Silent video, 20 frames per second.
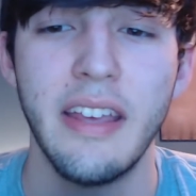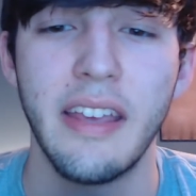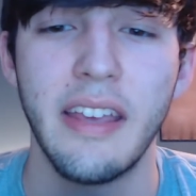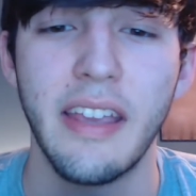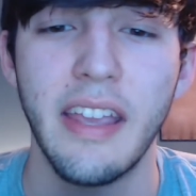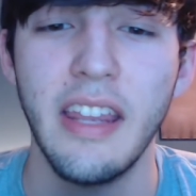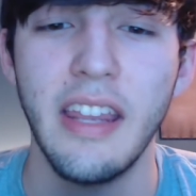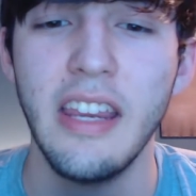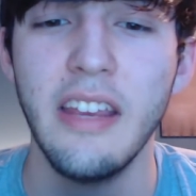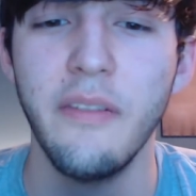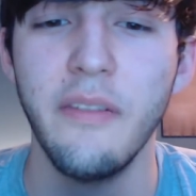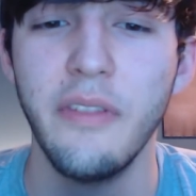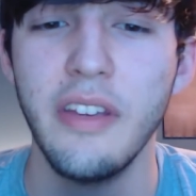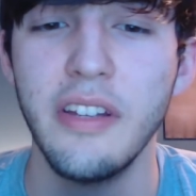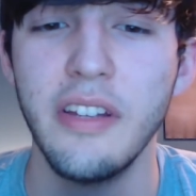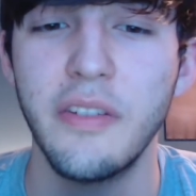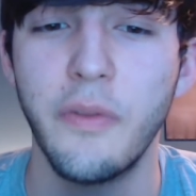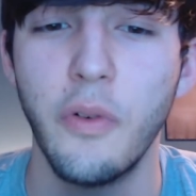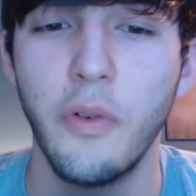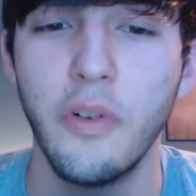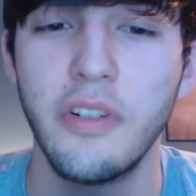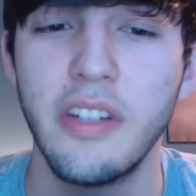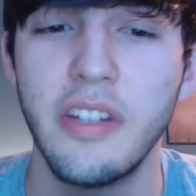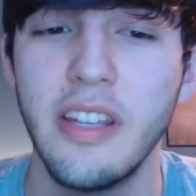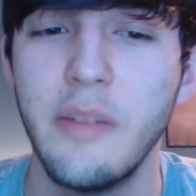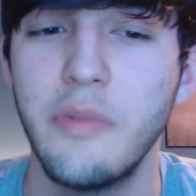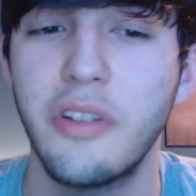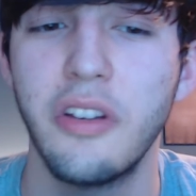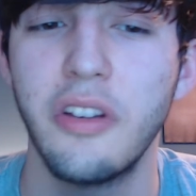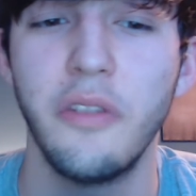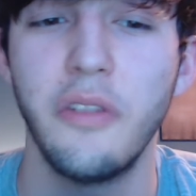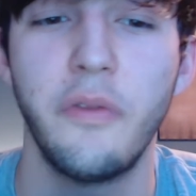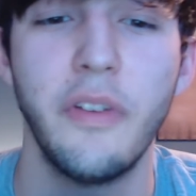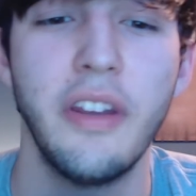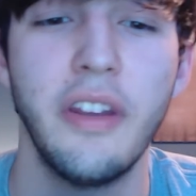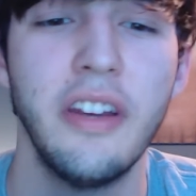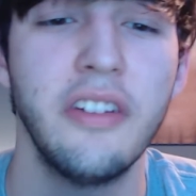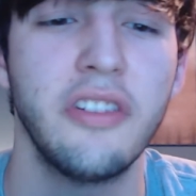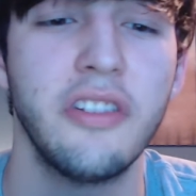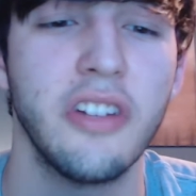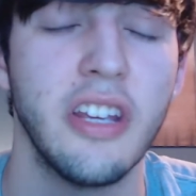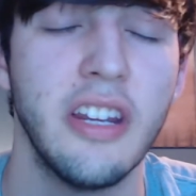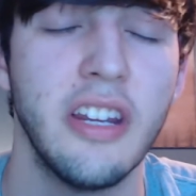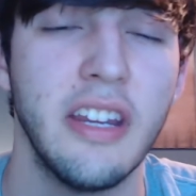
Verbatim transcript: Any of these four teams could finish in